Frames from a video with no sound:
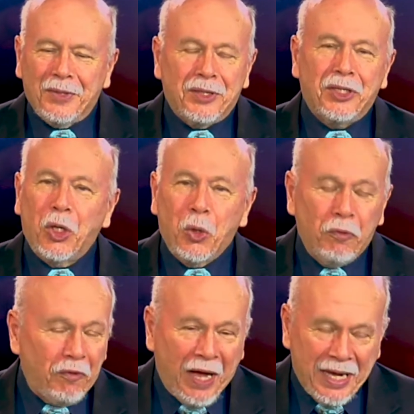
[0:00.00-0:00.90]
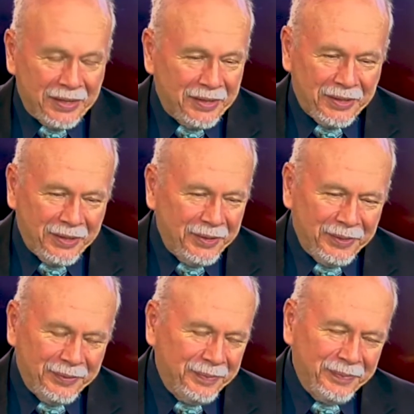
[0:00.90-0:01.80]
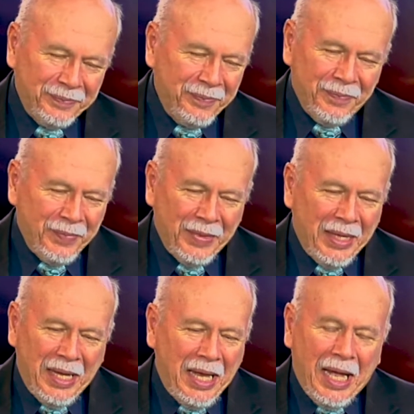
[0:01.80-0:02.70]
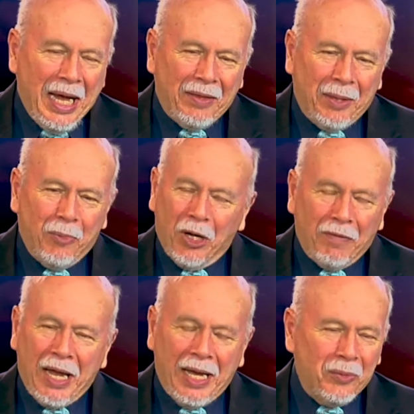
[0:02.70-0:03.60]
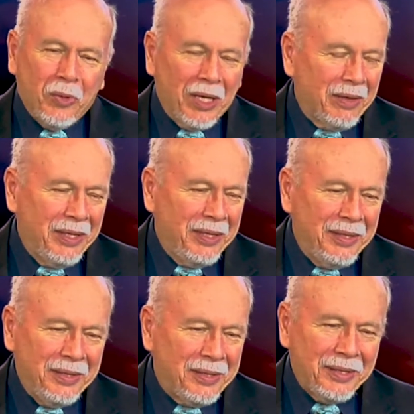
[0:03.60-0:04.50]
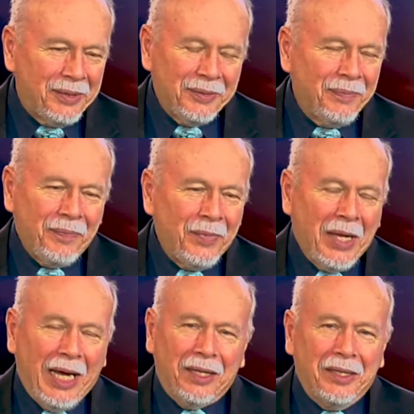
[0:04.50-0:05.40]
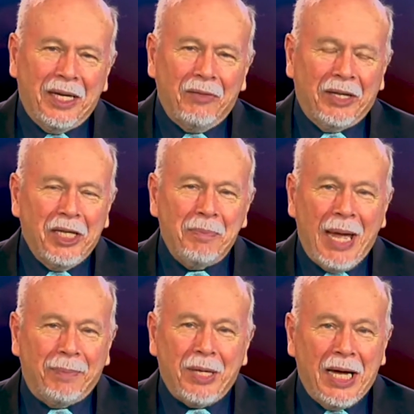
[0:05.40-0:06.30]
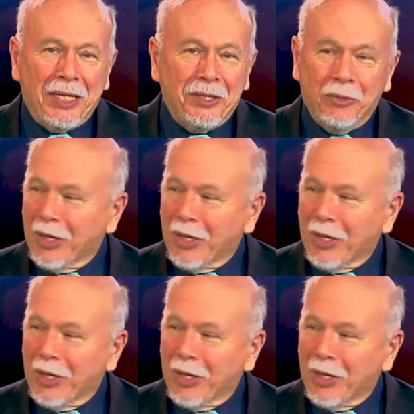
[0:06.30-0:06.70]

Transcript: So fast. I thought, boy, if I had one of these, I could get every kid baptized.